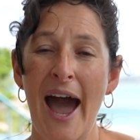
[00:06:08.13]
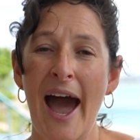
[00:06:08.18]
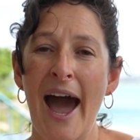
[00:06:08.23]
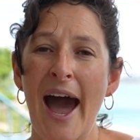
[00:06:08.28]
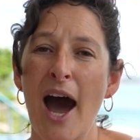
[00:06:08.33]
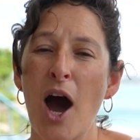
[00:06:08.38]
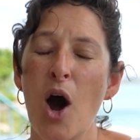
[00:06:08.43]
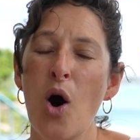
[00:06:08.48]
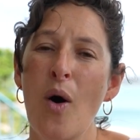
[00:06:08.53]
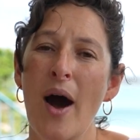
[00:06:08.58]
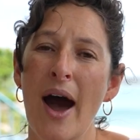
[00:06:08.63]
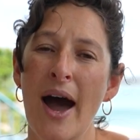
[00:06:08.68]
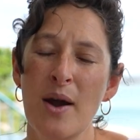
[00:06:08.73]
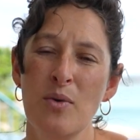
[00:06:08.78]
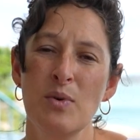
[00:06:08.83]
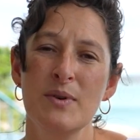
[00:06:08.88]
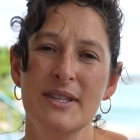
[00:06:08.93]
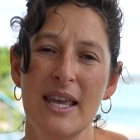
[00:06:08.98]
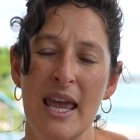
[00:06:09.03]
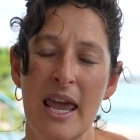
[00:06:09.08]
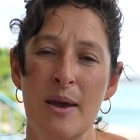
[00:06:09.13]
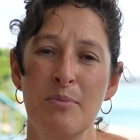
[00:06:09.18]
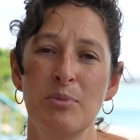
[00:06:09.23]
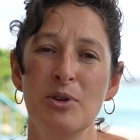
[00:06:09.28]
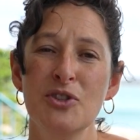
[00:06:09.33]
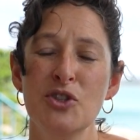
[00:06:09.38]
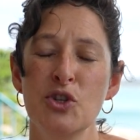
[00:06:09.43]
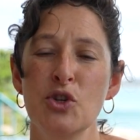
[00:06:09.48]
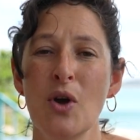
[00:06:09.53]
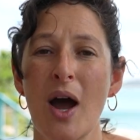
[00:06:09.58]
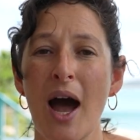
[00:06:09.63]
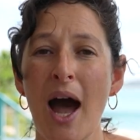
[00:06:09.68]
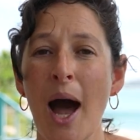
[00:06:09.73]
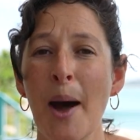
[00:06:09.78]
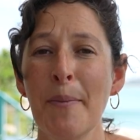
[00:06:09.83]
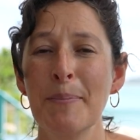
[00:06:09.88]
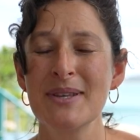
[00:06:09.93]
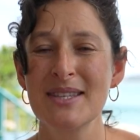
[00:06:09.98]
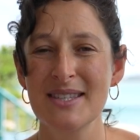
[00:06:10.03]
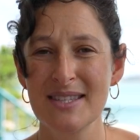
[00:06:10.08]
how I was able to
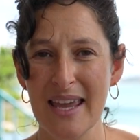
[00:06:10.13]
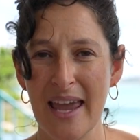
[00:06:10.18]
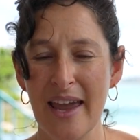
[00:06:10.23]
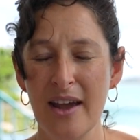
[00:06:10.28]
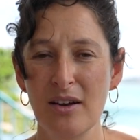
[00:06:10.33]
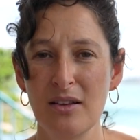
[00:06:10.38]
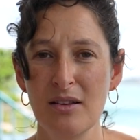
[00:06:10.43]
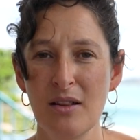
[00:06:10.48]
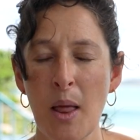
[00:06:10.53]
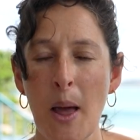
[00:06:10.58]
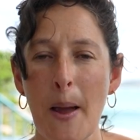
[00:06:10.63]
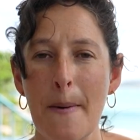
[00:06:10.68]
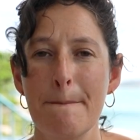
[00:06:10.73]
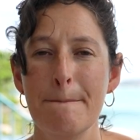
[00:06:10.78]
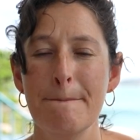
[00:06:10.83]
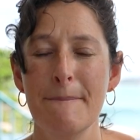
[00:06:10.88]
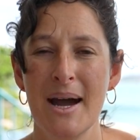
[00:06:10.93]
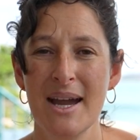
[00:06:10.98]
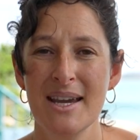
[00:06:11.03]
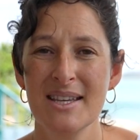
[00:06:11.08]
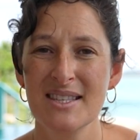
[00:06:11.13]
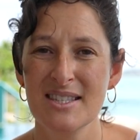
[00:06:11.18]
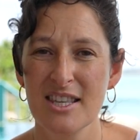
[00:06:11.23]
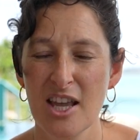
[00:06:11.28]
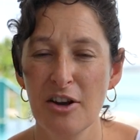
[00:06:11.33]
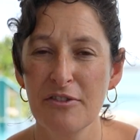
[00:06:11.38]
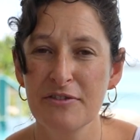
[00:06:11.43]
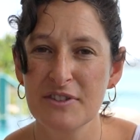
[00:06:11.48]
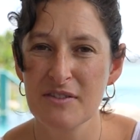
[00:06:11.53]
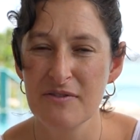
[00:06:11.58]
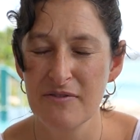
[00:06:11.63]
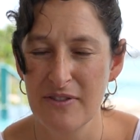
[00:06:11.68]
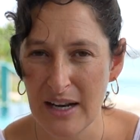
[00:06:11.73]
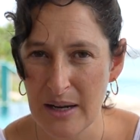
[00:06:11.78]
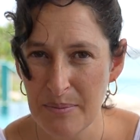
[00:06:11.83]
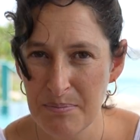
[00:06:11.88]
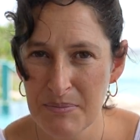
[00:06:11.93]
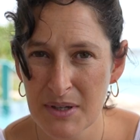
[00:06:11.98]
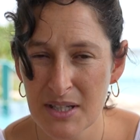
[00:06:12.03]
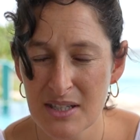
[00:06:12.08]
upscale my
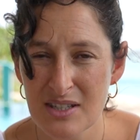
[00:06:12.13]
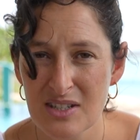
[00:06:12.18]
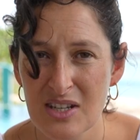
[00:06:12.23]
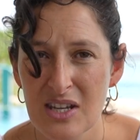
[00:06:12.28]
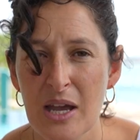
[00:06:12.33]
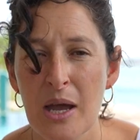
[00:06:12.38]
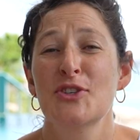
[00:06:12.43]
self-development.